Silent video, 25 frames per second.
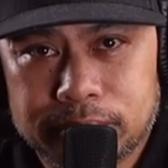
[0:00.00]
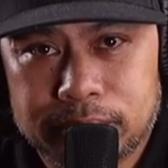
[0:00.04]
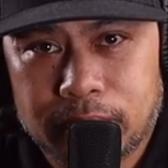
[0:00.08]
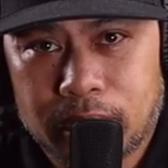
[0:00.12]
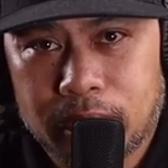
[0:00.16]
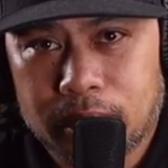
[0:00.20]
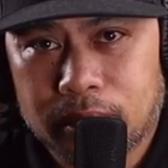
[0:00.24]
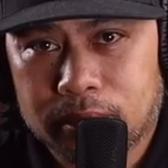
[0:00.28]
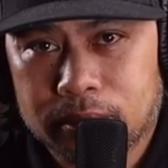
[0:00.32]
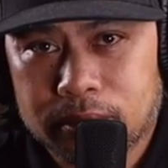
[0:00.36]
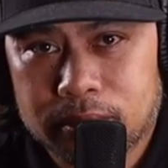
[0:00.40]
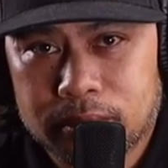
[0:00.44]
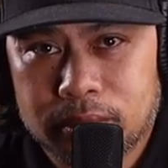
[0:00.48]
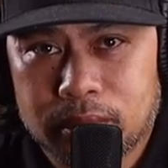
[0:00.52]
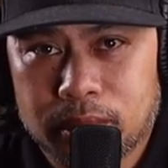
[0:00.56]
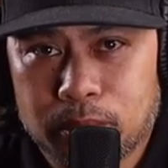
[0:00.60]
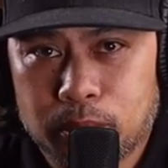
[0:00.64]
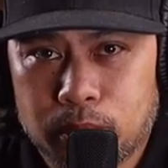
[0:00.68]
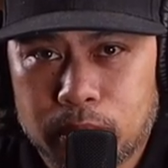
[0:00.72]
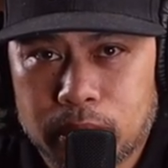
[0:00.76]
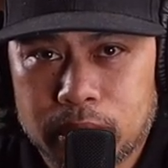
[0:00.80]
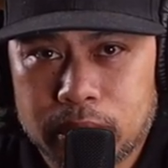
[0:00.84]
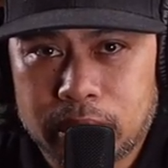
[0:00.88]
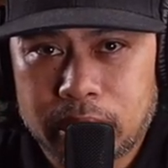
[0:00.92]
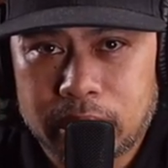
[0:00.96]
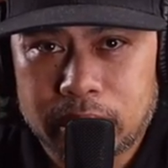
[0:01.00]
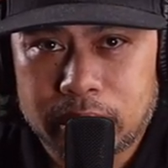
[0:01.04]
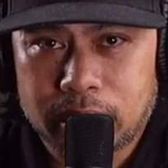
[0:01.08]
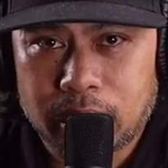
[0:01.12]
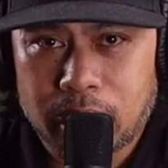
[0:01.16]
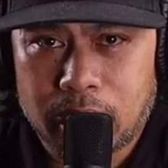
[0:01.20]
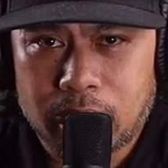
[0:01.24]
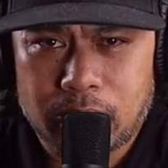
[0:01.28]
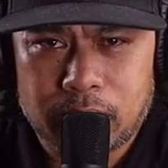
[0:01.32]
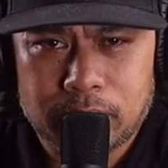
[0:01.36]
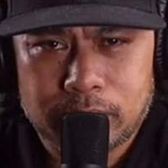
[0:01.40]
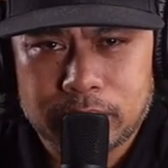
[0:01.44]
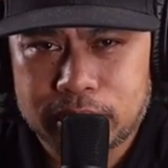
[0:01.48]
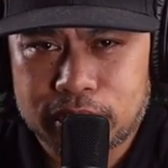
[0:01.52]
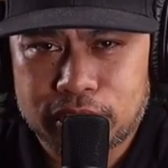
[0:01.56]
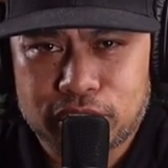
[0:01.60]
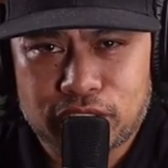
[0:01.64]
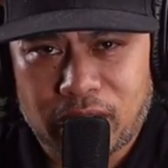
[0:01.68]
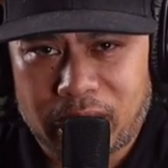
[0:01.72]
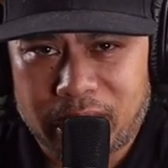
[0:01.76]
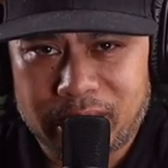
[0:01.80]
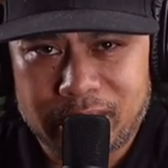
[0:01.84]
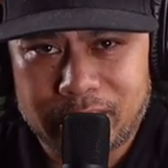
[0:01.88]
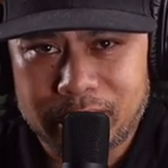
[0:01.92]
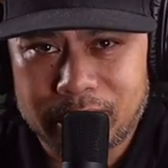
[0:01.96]
You know, the one that thought I was
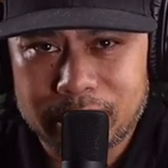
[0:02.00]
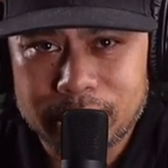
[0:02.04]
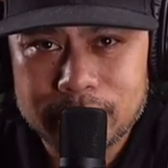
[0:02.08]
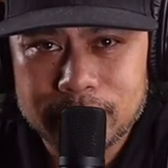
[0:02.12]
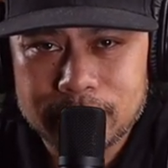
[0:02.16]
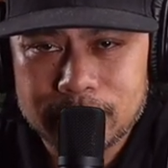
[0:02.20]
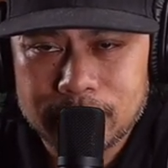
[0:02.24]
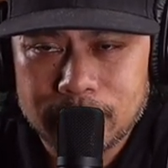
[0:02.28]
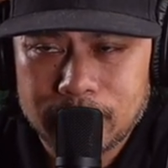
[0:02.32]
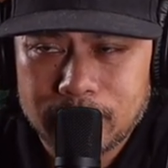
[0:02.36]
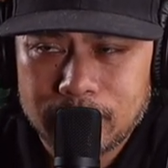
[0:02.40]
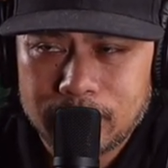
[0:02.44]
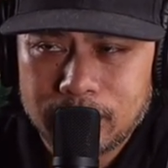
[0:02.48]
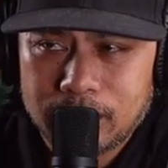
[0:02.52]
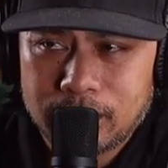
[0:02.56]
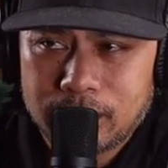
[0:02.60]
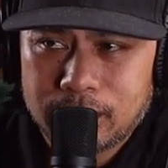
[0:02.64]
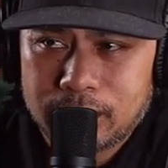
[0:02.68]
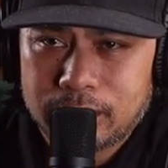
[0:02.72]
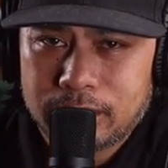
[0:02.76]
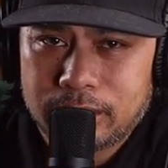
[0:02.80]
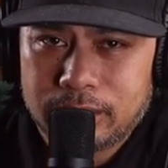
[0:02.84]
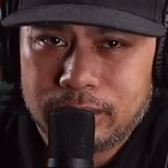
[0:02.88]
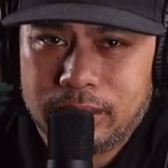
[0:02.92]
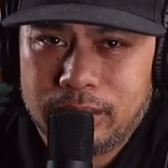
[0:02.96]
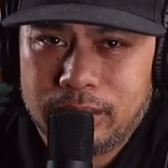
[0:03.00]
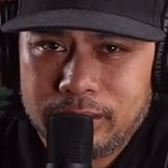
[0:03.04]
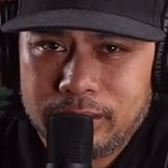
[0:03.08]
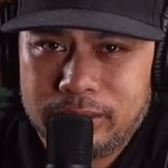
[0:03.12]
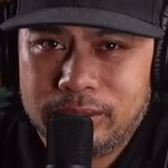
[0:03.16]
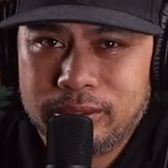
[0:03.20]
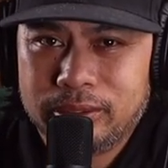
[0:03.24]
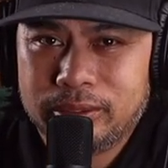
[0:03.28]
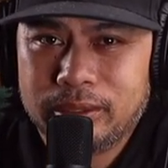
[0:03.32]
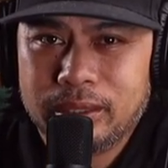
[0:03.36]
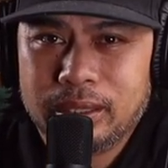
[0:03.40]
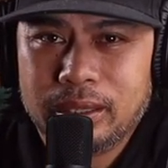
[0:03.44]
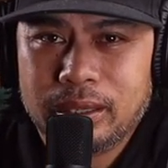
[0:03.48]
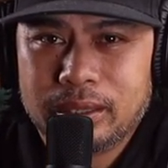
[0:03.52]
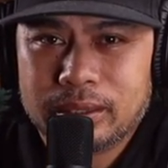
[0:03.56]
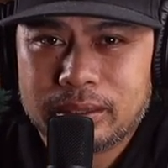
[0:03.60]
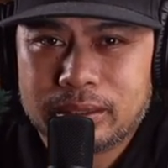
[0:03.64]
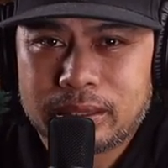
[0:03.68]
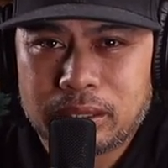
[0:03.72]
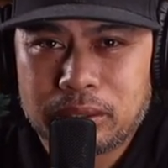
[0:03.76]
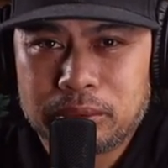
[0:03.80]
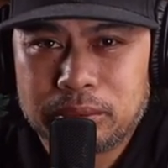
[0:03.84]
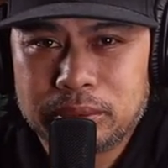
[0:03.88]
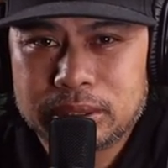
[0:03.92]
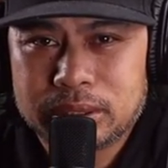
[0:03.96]
Chinese. You know,
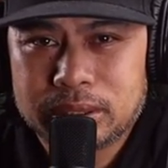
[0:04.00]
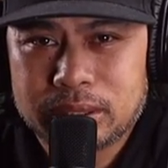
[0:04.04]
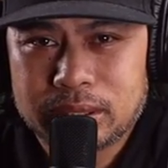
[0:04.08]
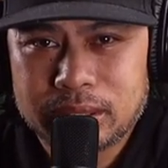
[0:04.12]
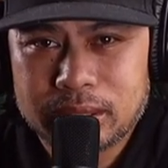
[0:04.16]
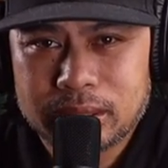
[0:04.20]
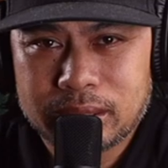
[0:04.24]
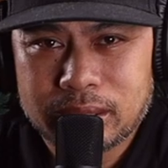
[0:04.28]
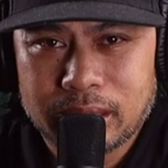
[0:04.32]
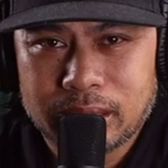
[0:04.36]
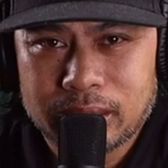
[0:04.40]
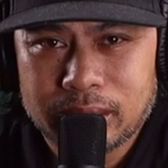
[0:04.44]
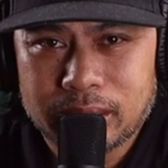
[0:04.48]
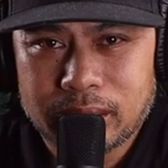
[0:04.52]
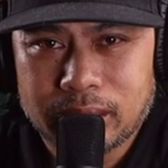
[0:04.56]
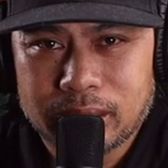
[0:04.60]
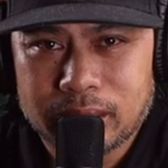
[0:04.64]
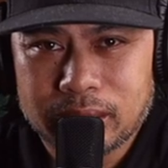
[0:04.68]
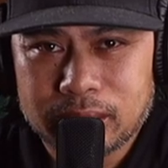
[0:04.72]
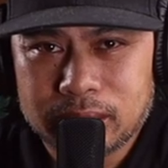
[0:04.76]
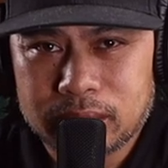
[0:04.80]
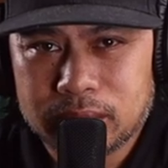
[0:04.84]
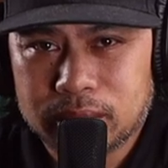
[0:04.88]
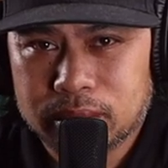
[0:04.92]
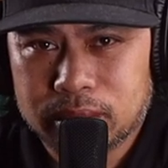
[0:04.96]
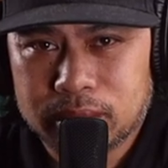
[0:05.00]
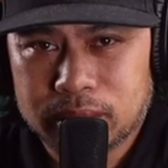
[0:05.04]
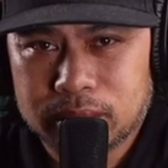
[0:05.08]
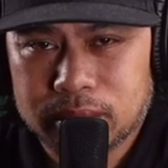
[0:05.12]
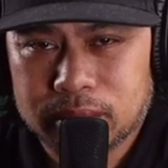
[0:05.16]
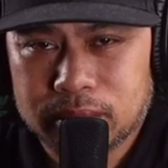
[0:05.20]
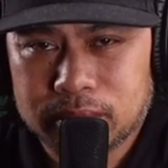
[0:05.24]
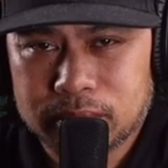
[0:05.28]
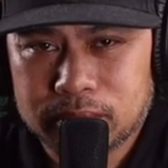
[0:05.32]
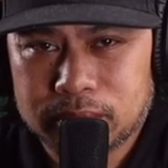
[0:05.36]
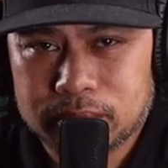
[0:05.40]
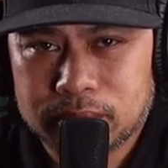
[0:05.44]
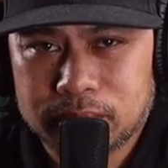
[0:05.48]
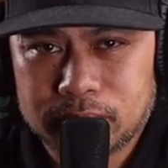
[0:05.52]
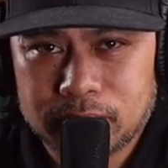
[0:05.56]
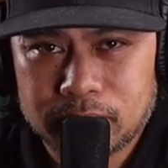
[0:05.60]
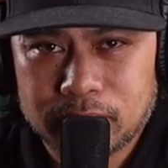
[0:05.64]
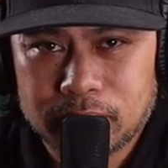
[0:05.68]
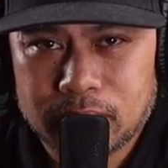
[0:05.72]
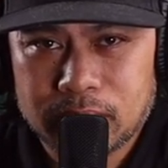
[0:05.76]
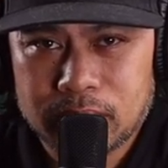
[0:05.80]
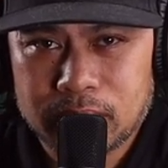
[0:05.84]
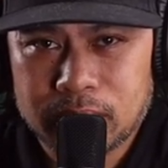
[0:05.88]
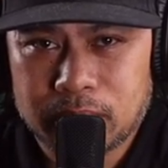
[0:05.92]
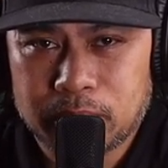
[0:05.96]
they always think that like
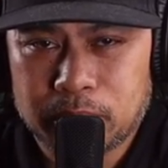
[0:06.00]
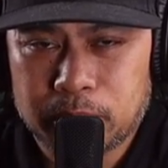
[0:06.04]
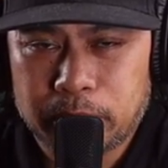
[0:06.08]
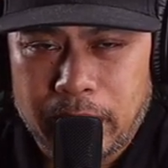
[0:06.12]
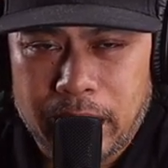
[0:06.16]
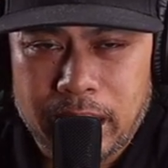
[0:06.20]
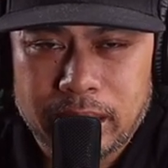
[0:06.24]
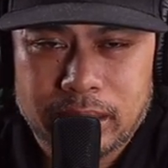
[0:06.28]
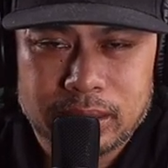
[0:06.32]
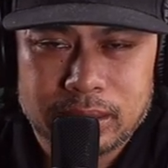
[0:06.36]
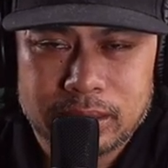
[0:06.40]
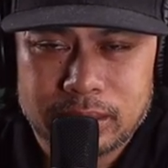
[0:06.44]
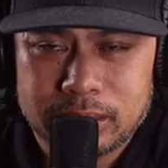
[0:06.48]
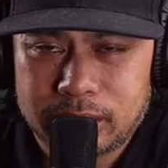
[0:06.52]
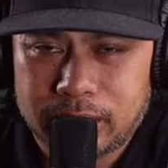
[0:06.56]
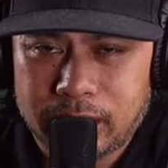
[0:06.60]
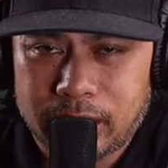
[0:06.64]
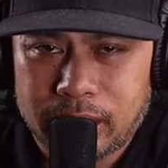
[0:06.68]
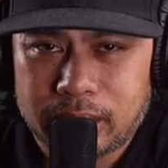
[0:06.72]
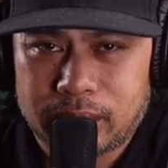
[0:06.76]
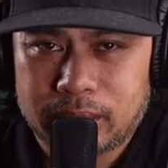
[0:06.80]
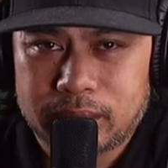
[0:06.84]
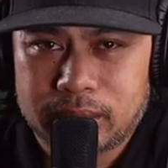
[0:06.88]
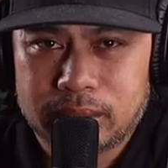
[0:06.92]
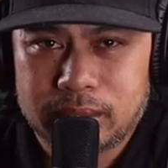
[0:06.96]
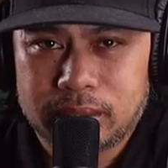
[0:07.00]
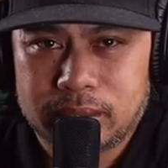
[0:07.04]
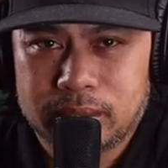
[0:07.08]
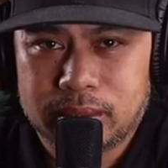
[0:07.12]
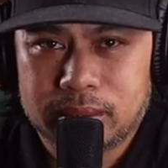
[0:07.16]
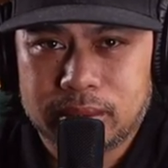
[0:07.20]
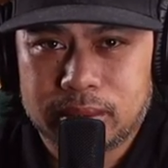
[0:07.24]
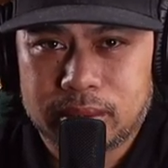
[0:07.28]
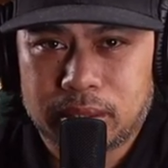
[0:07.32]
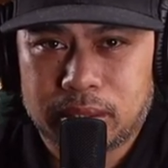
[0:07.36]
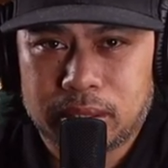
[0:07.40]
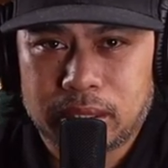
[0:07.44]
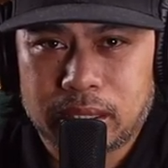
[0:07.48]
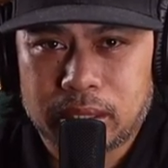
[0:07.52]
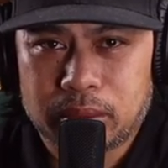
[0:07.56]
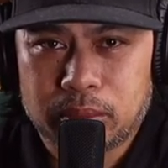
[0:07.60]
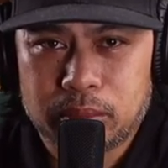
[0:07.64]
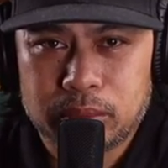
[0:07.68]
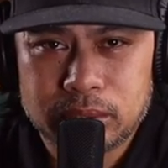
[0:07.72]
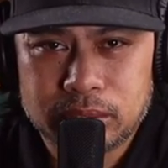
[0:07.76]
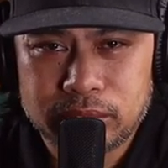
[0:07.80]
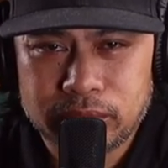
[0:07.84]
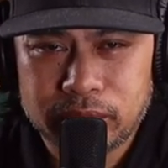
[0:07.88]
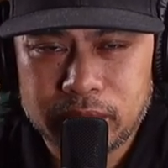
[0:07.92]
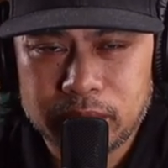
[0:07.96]
you know, back in the day, they're like,
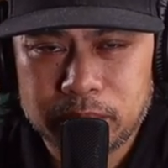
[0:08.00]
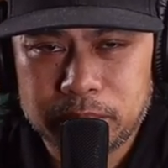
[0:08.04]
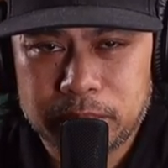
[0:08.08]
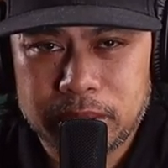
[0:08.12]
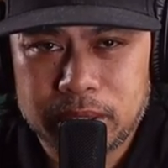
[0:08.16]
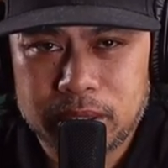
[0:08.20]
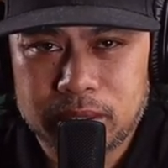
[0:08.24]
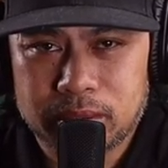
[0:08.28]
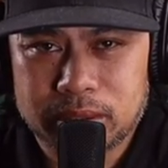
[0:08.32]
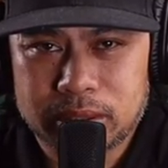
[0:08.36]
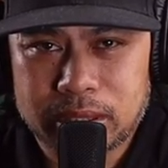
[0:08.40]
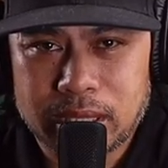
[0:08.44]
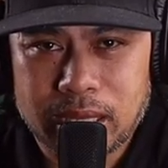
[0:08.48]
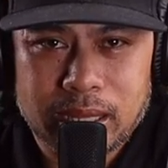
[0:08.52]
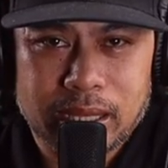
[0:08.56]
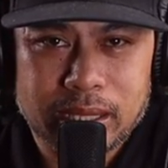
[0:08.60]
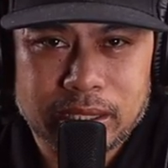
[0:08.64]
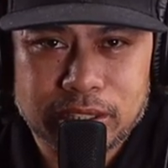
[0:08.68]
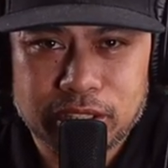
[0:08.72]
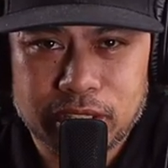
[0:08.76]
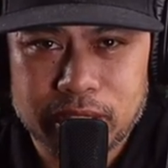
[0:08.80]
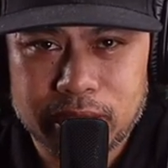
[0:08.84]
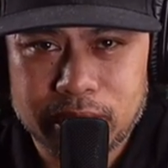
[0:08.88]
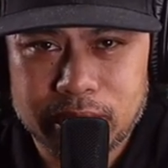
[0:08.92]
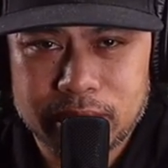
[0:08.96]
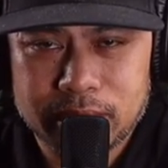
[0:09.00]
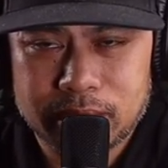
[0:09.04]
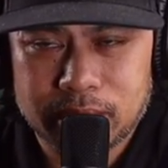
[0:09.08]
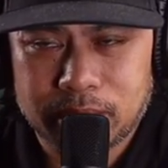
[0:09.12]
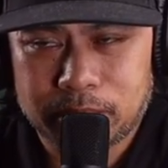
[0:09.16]
"What's Filipino? Is that like Chinese?"